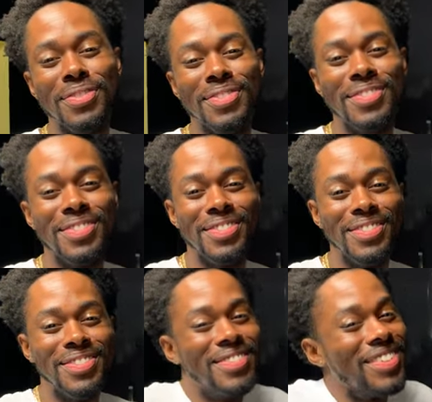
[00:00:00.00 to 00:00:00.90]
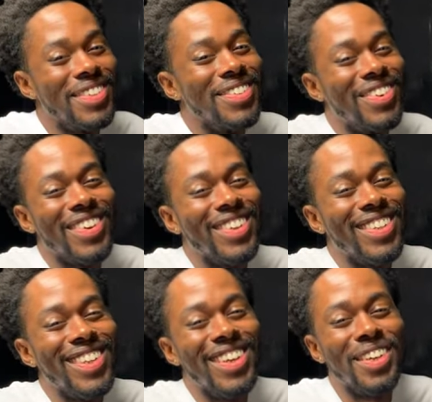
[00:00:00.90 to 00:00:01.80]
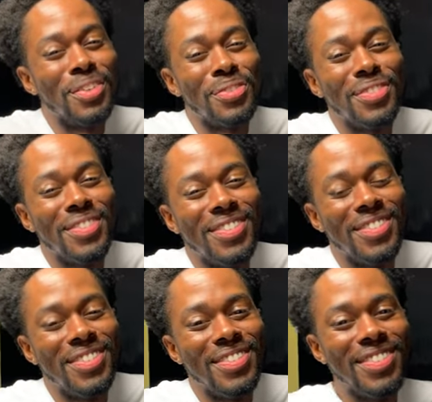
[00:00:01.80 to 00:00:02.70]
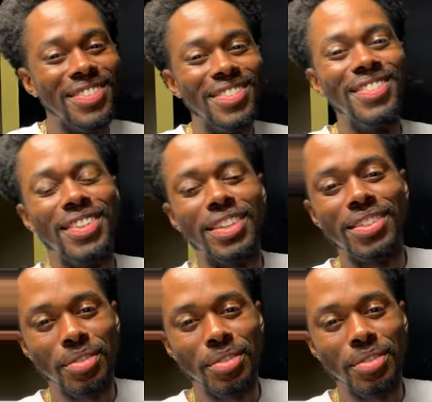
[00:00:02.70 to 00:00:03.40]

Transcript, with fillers: in order to live. Hmm.